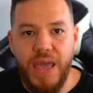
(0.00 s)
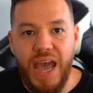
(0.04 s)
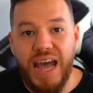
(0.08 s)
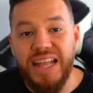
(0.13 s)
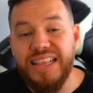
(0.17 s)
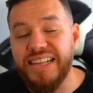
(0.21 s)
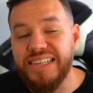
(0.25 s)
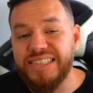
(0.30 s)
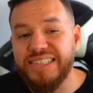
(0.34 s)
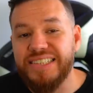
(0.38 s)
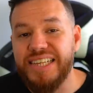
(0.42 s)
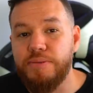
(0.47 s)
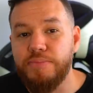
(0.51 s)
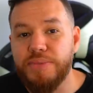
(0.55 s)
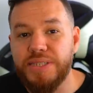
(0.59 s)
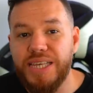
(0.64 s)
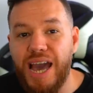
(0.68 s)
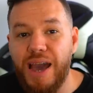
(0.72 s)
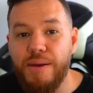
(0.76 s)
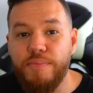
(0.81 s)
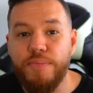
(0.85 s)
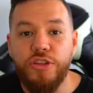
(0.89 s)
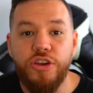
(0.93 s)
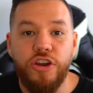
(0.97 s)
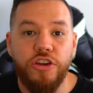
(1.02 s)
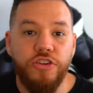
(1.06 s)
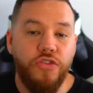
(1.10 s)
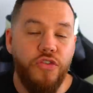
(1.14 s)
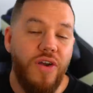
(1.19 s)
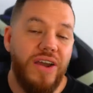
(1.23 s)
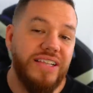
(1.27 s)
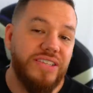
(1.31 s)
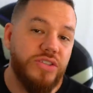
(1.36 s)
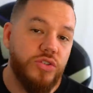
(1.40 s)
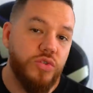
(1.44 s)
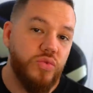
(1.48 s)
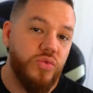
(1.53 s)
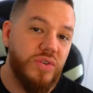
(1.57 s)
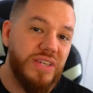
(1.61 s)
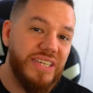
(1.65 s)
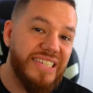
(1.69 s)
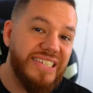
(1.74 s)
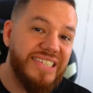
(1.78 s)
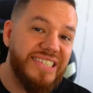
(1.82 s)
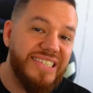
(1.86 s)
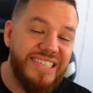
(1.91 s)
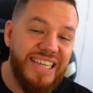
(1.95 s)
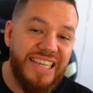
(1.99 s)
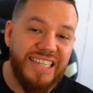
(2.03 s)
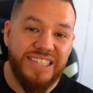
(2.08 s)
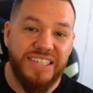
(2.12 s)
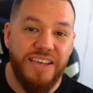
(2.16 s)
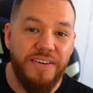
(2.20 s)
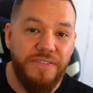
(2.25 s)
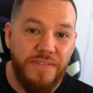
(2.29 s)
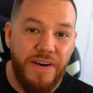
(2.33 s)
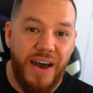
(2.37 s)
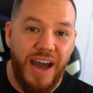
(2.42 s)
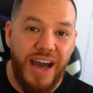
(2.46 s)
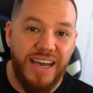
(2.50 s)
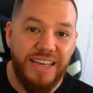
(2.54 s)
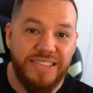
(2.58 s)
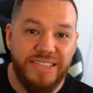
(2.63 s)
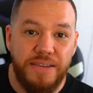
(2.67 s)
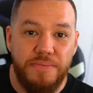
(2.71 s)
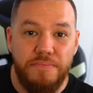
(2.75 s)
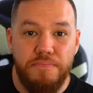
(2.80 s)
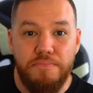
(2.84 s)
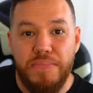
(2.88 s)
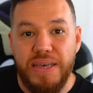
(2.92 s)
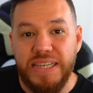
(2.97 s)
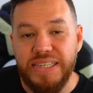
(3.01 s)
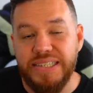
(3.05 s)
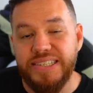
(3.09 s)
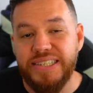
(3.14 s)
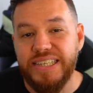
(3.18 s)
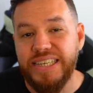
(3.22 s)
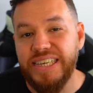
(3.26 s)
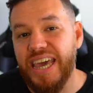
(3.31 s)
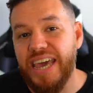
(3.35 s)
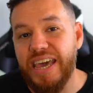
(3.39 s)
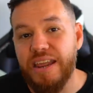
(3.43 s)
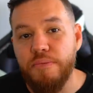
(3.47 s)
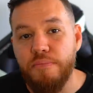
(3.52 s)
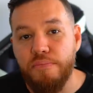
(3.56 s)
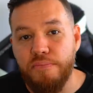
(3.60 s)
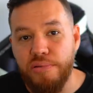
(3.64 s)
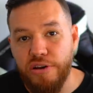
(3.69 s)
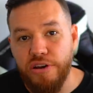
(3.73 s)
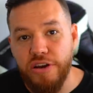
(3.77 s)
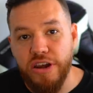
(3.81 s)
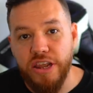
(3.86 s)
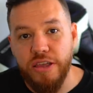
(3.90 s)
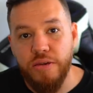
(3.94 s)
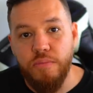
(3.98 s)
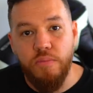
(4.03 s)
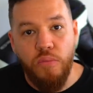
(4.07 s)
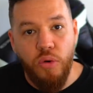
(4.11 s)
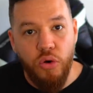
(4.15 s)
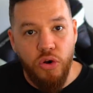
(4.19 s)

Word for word: At the same time, they're trying to incentivize minting and burning more